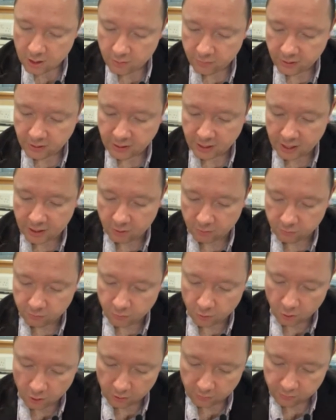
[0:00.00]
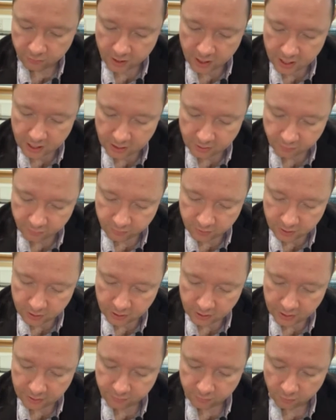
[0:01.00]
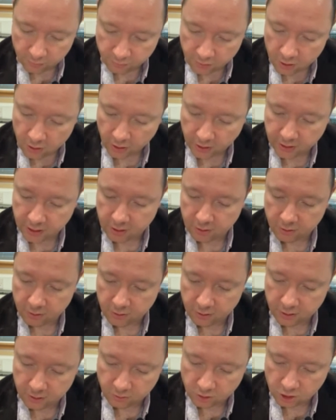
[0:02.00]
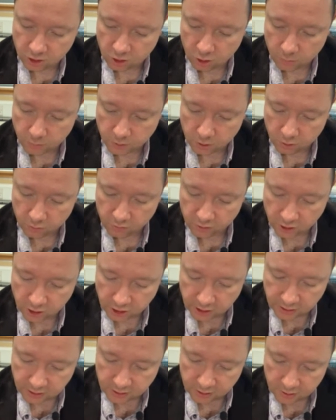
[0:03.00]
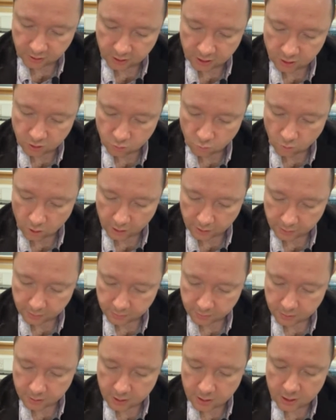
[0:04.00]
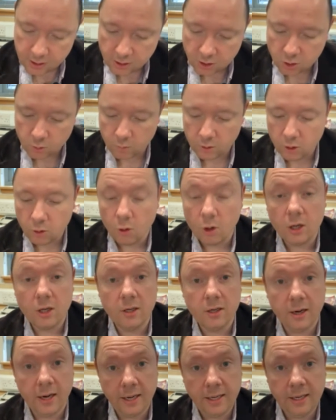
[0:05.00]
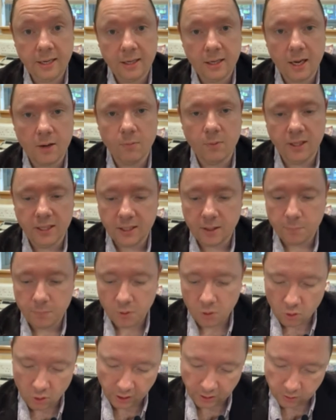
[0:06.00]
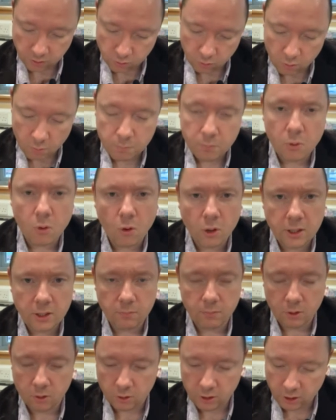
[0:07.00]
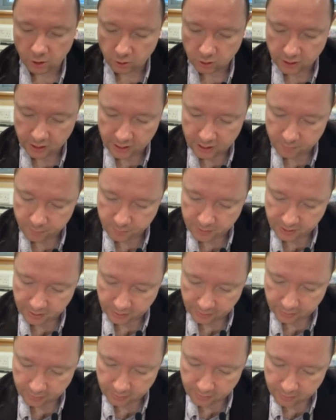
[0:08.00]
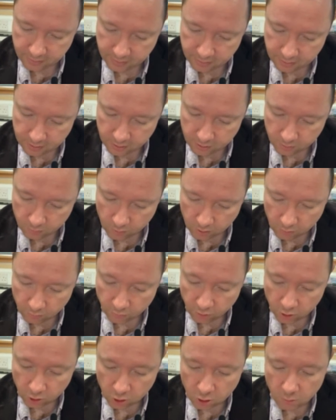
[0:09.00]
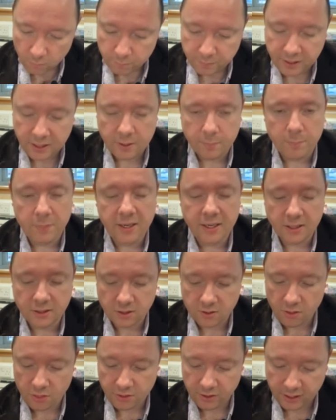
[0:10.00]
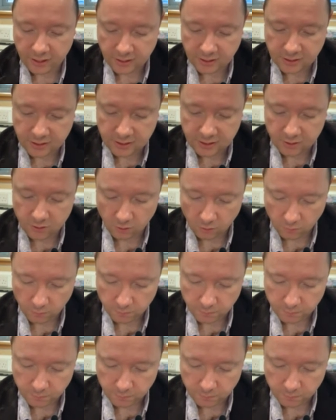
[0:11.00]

The tan of 45, even without a calculator, is just opposite over adjacent, it's 1. So we know our gradient and we need a point. So what point are we going to use? AB. Well, we've already got B. B is 3, 0.